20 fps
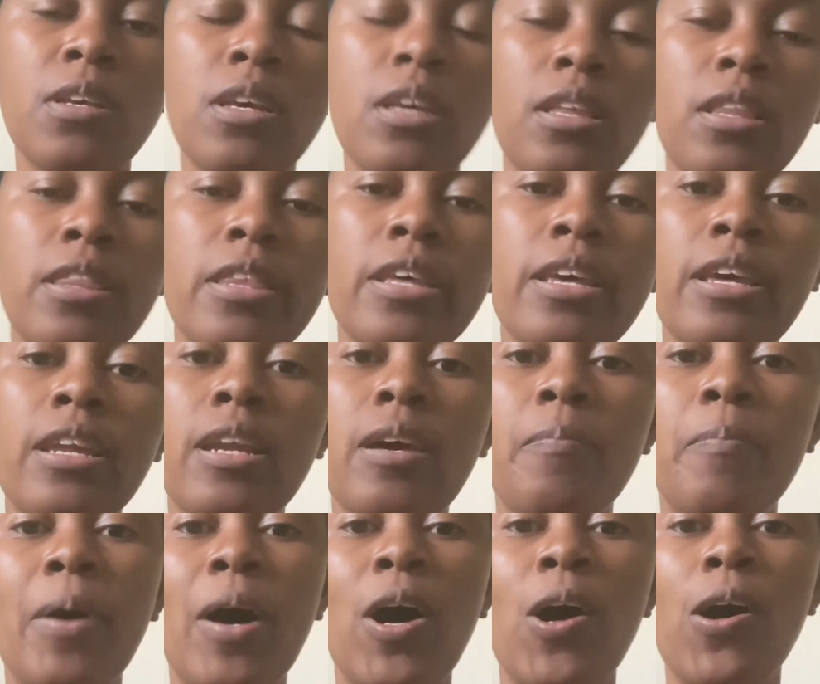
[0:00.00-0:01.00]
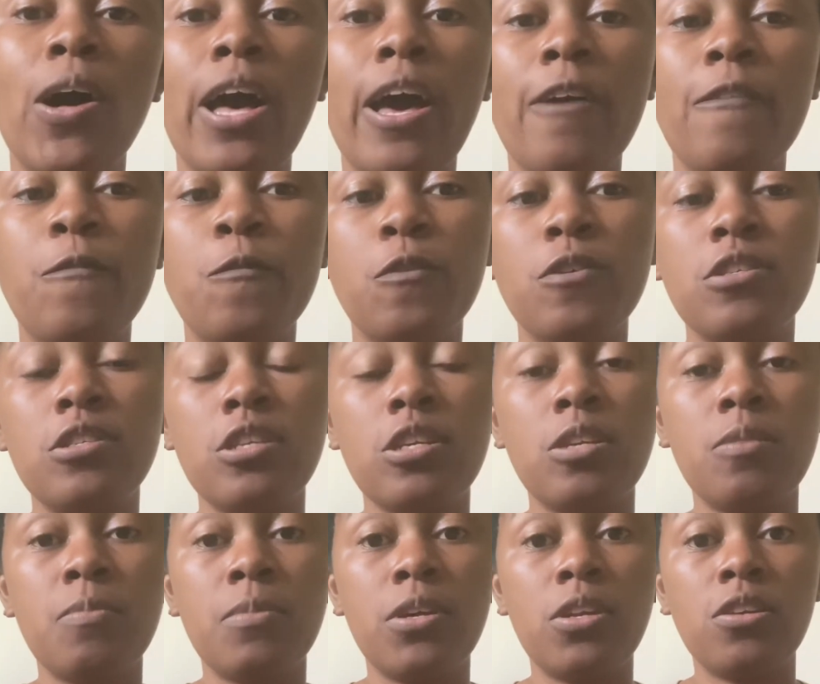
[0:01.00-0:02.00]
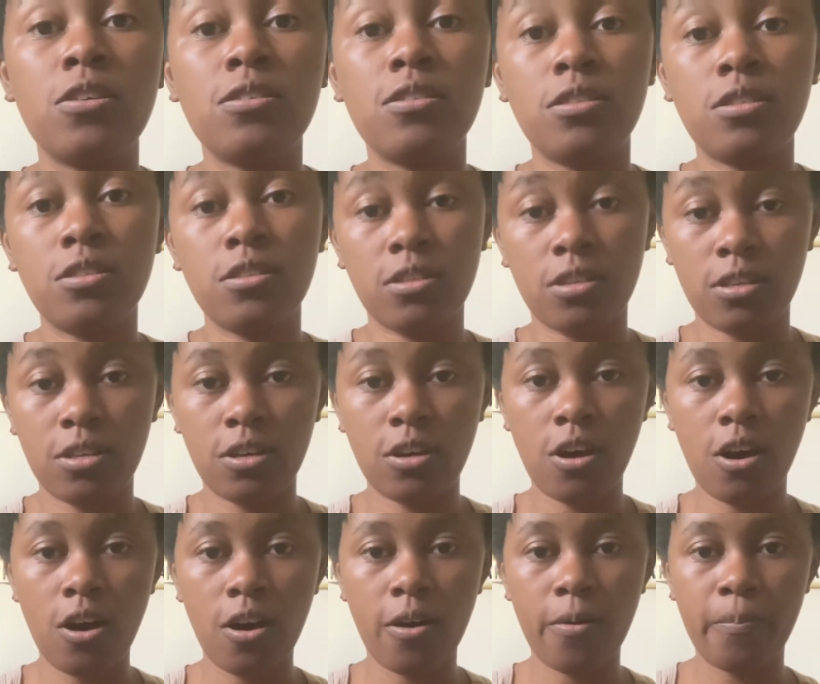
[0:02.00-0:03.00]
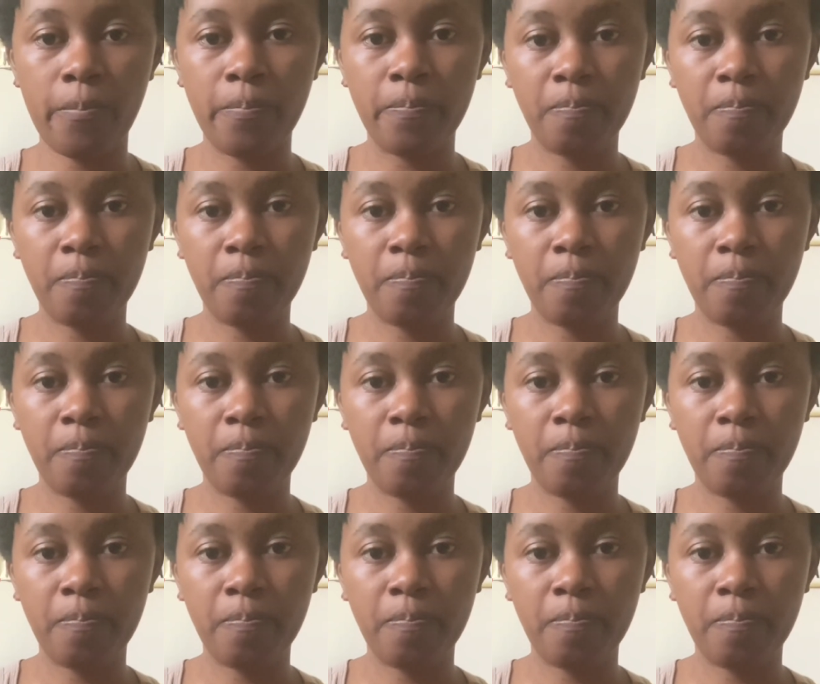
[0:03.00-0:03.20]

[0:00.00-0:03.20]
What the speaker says: Then about at 4 centimeters, my